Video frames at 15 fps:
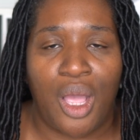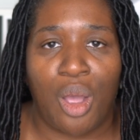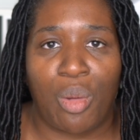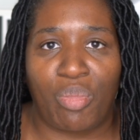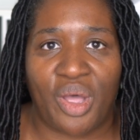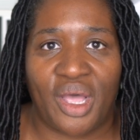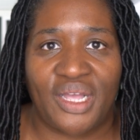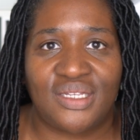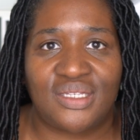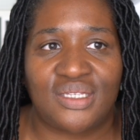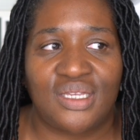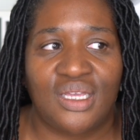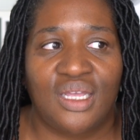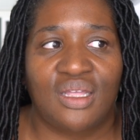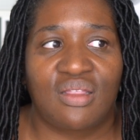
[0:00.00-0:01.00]
But
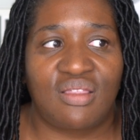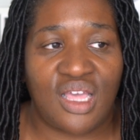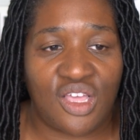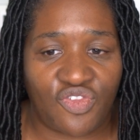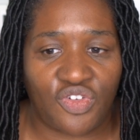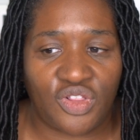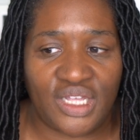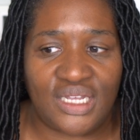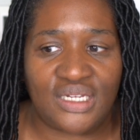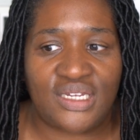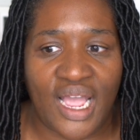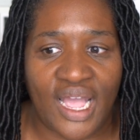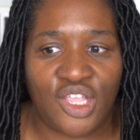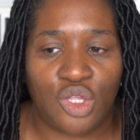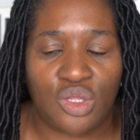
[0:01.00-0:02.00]
thankfully,
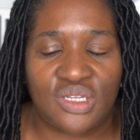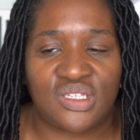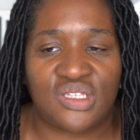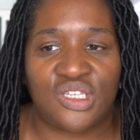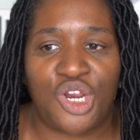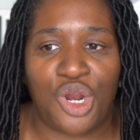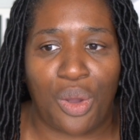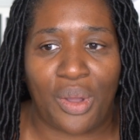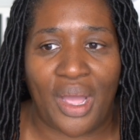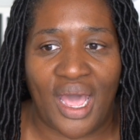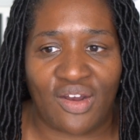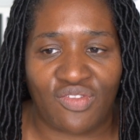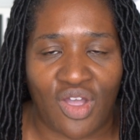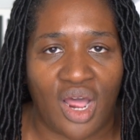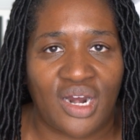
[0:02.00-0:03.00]
Daniel is, you know, kind
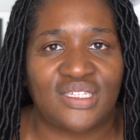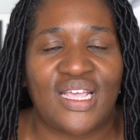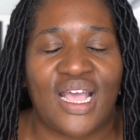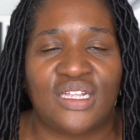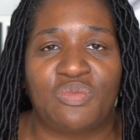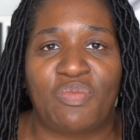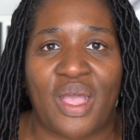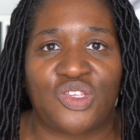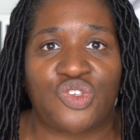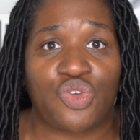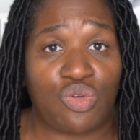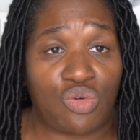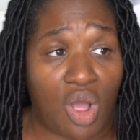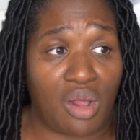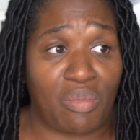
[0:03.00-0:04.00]
of got his head
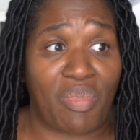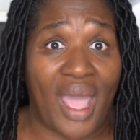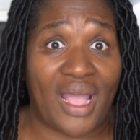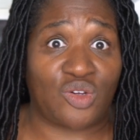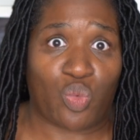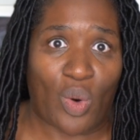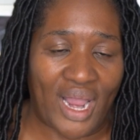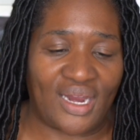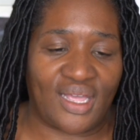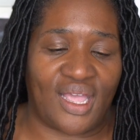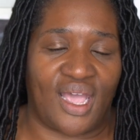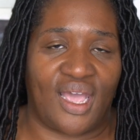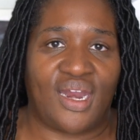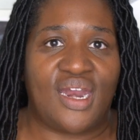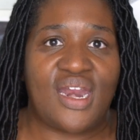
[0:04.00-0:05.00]
screwed on back right
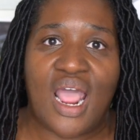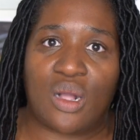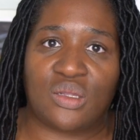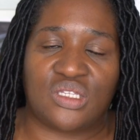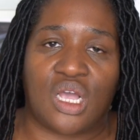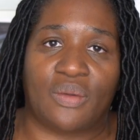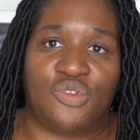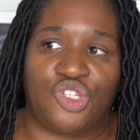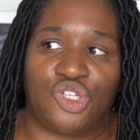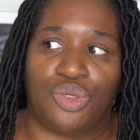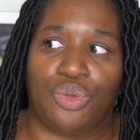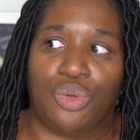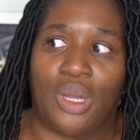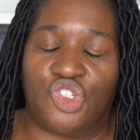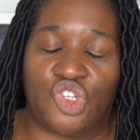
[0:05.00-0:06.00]
again. And now it's up
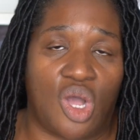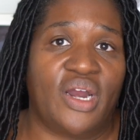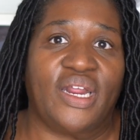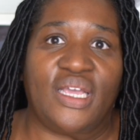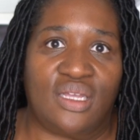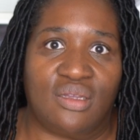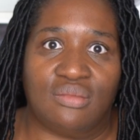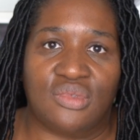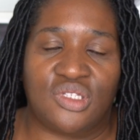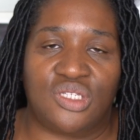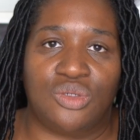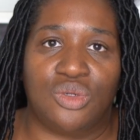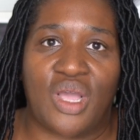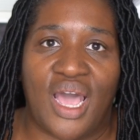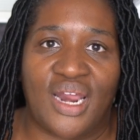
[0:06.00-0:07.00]
to Johnny
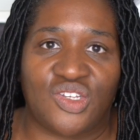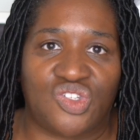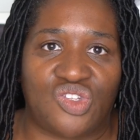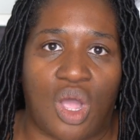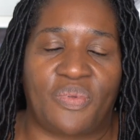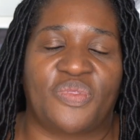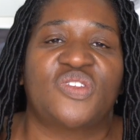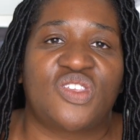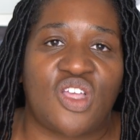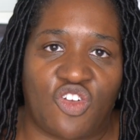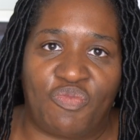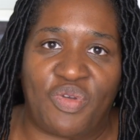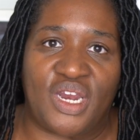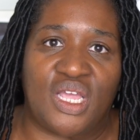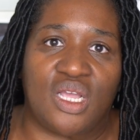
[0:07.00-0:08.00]
to kind of stop the
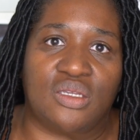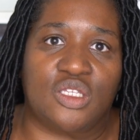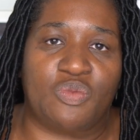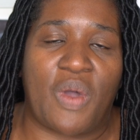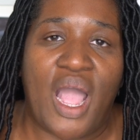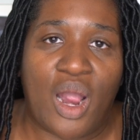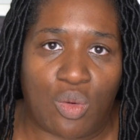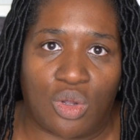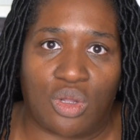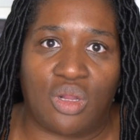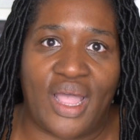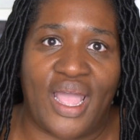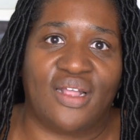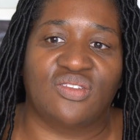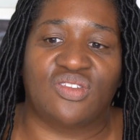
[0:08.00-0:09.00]
self-pitying spiral
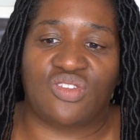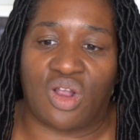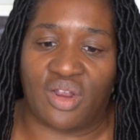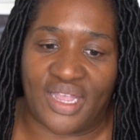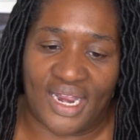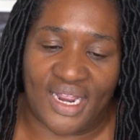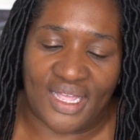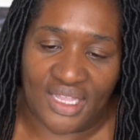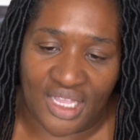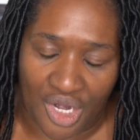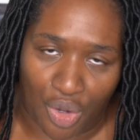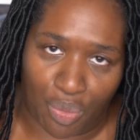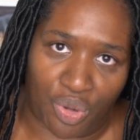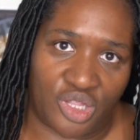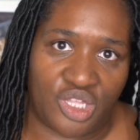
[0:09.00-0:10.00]
and start getting, you know,
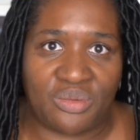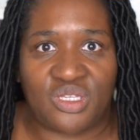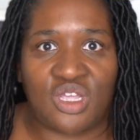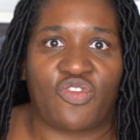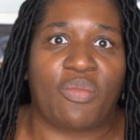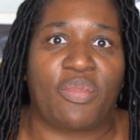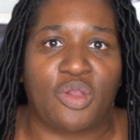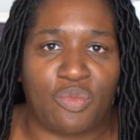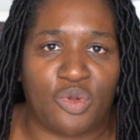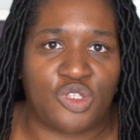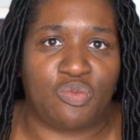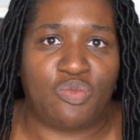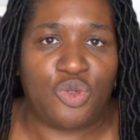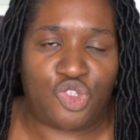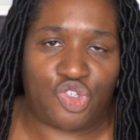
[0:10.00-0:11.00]
pulling himself up by the
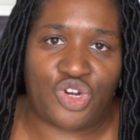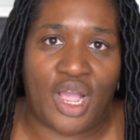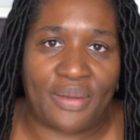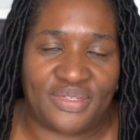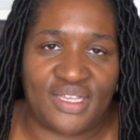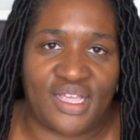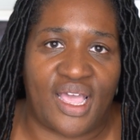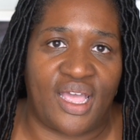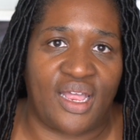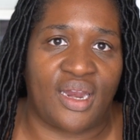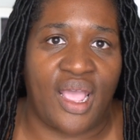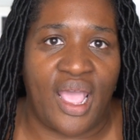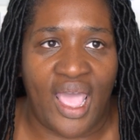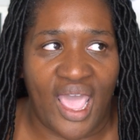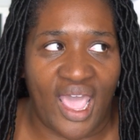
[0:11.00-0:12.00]
bootstraps again
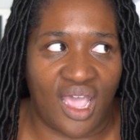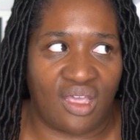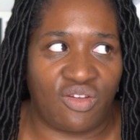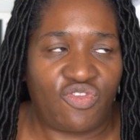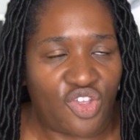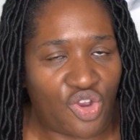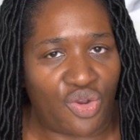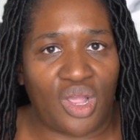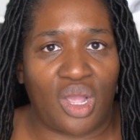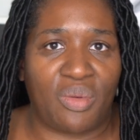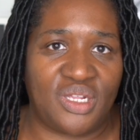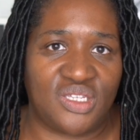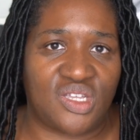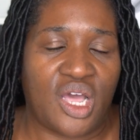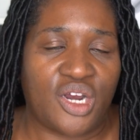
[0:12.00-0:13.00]
and figuring out what
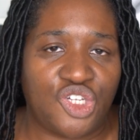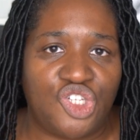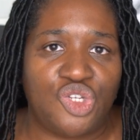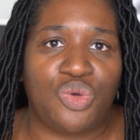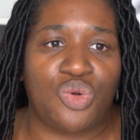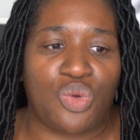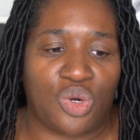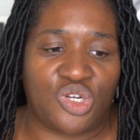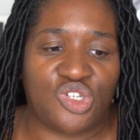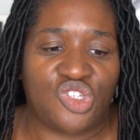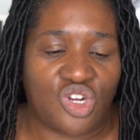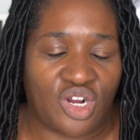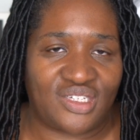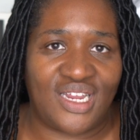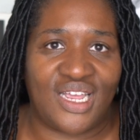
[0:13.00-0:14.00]
he's got to do in order to
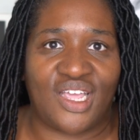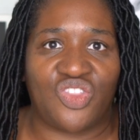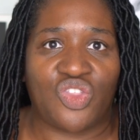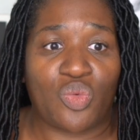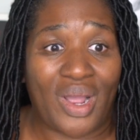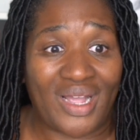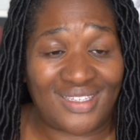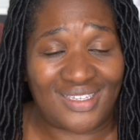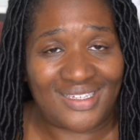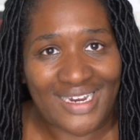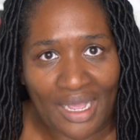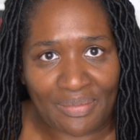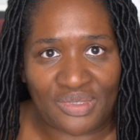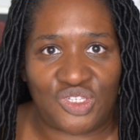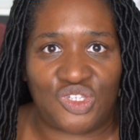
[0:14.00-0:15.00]
start taking the right
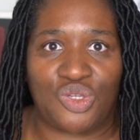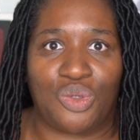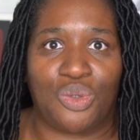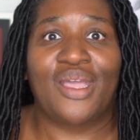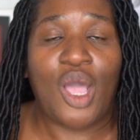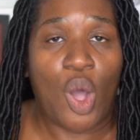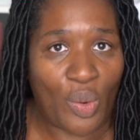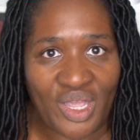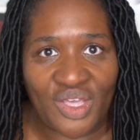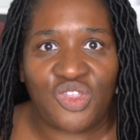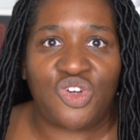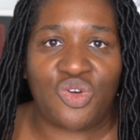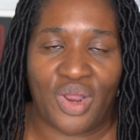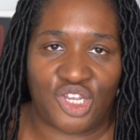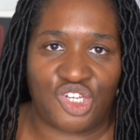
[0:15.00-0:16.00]
steps to going in the
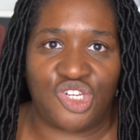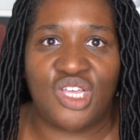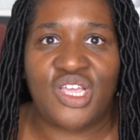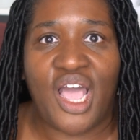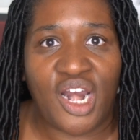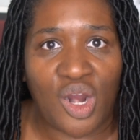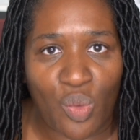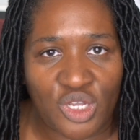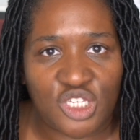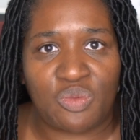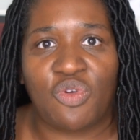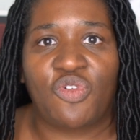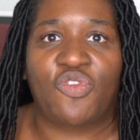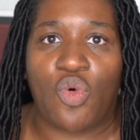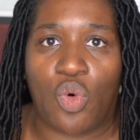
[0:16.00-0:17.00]
direction he kind of was
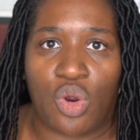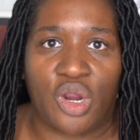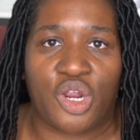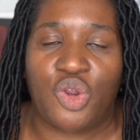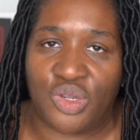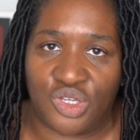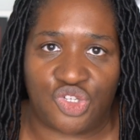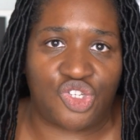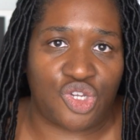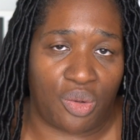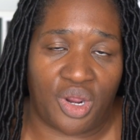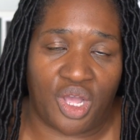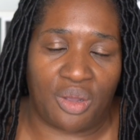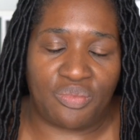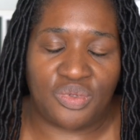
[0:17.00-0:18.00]
before Kreese showed
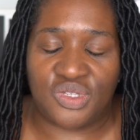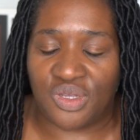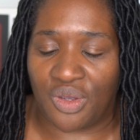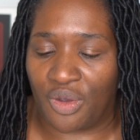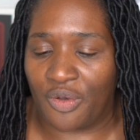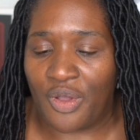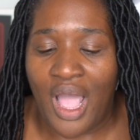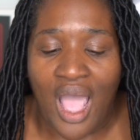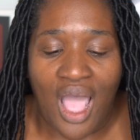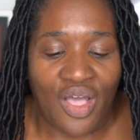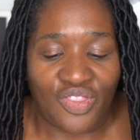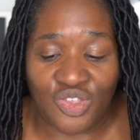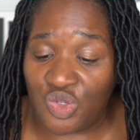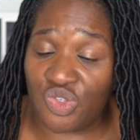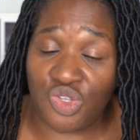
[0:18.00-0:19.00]
up. So
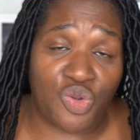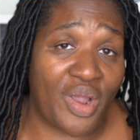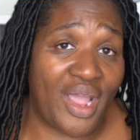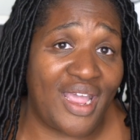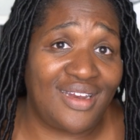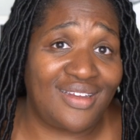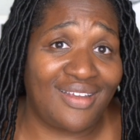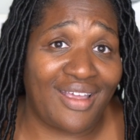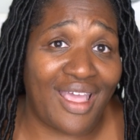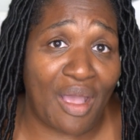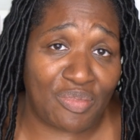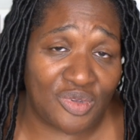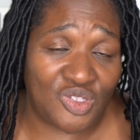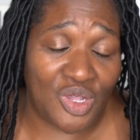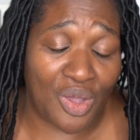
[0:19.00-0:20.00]
this was a great
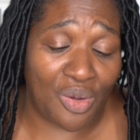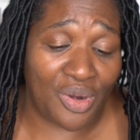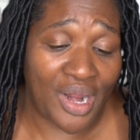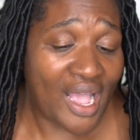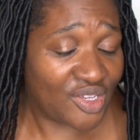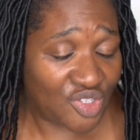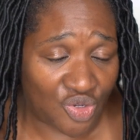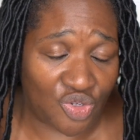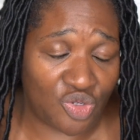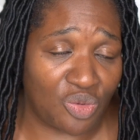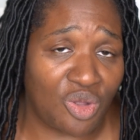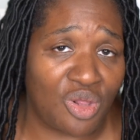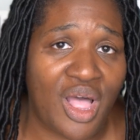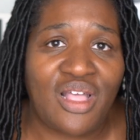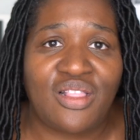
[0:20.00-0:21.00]
episode as
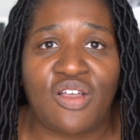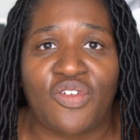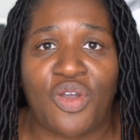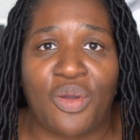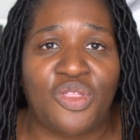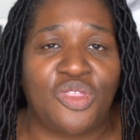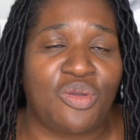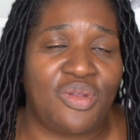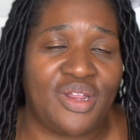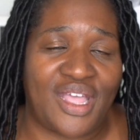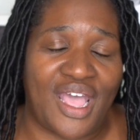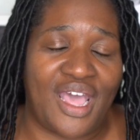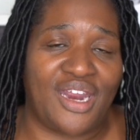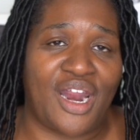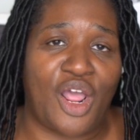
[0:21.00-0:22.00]
usual. I love going through it
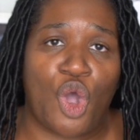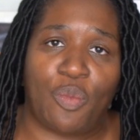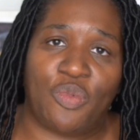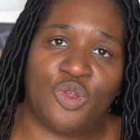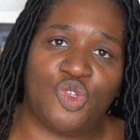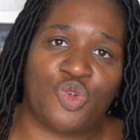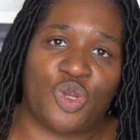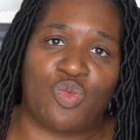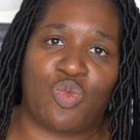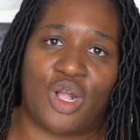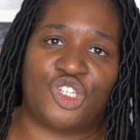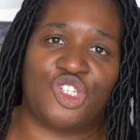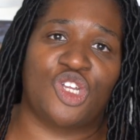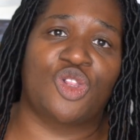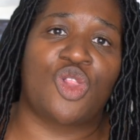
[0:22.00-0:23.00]
again, and I hope you enjoyed
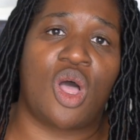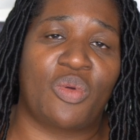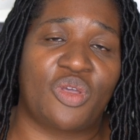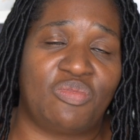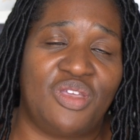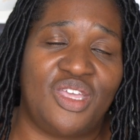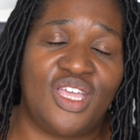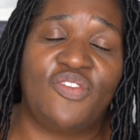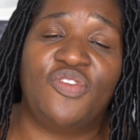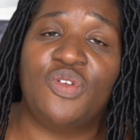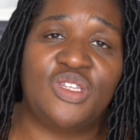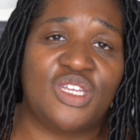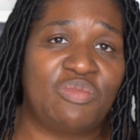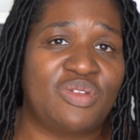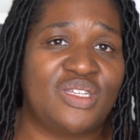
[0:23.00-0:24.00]
watching along with me. If you
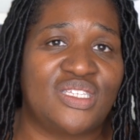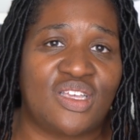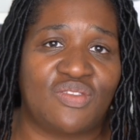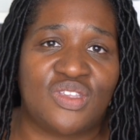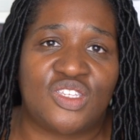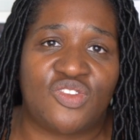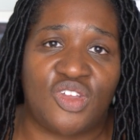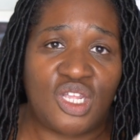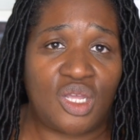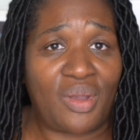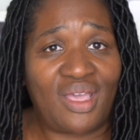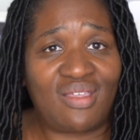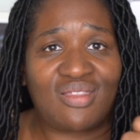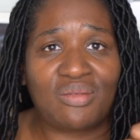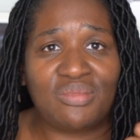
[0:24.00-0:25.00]
did, please give this video a
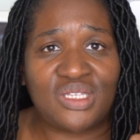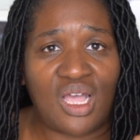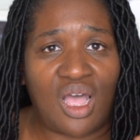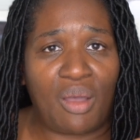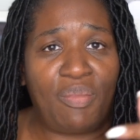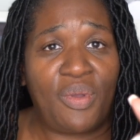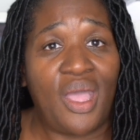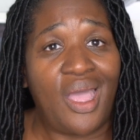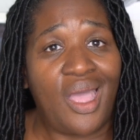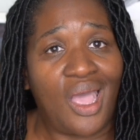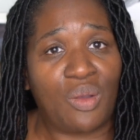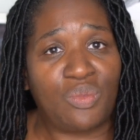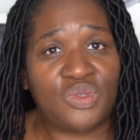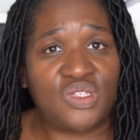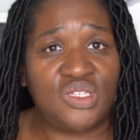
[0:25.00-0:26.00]
thumbs up, and
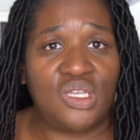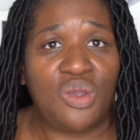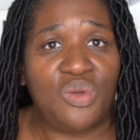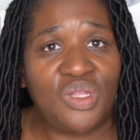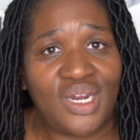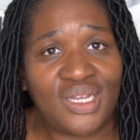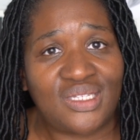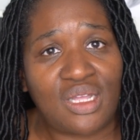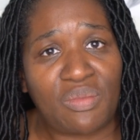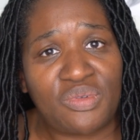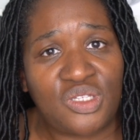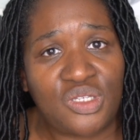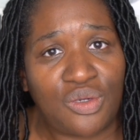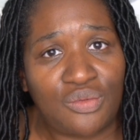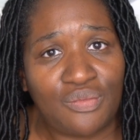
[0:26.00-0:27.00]
we'll see you in the next
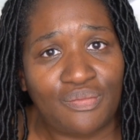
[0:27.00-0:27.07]
episode.